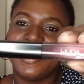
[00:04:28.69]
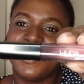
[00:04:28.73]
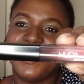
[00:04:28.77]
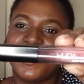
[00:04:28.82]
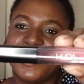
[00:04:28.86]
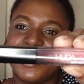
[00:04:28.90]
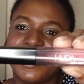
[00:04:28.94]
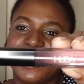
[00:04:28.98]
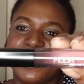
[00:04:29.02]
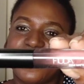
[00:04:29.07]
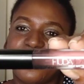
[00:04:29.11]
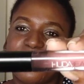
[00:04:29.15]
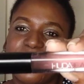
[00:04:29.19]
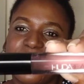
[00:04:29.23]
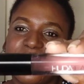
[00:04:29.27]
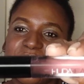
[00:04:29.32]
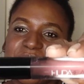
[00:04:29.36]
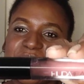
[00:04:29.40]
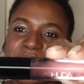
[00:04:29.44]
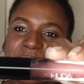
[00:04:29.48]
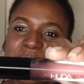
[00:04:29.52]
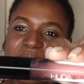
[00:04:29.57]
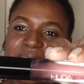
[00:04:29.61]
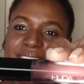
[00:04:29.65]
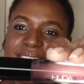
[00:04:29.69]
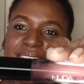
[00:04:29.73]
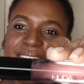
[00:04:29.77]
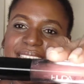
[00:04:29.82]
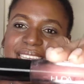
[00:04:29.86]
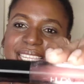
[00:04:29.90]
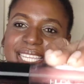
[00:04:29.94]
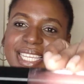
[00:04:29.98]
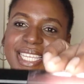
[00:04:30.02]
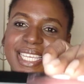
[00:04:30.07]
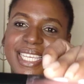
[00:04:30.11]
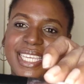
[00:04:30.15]
it looks to be a
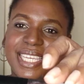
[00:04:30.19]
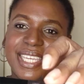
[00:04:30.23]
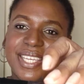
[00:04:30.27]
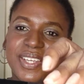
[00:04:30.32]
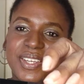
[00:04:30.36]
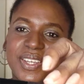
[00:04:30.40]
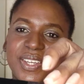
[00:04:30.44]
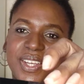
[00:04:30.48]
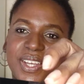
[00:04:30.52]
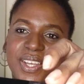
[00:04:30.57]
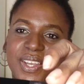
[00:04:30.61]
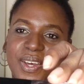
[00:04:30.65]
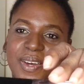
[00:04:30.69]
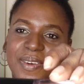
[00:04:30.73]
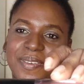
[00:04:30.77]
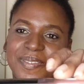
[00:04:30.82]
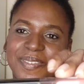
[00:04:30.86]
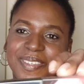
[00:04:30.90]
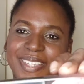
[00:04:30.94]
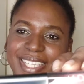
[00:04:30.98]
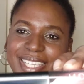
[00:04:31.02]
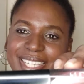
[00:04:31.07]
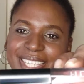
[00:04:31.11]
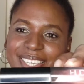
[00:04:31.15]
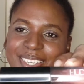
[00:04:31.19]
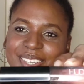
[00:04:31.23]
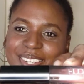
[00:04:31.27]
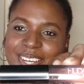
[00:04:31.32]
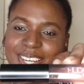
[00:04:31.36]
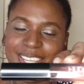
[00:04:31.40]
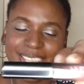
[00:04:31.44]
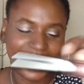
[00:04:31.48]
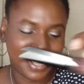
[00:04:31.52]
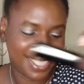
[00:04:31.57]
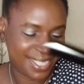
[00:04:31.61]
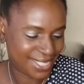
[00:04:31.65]
really lovely
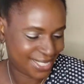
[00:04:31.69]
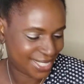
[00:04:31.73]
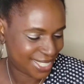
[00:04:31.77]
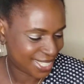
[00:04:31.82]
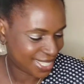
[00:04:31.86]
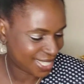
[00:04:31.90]
color,